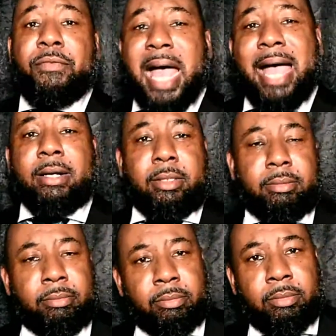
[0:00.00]
Fire,
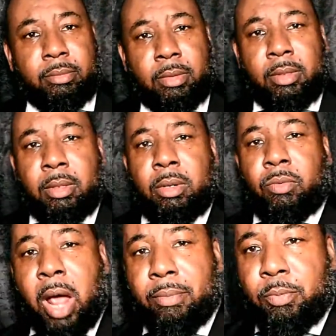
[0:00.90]

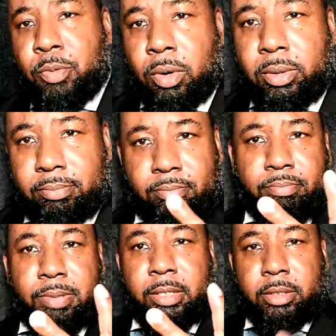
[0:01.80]
Rob Report.
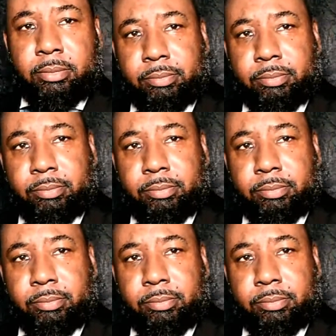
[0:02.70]
Peace.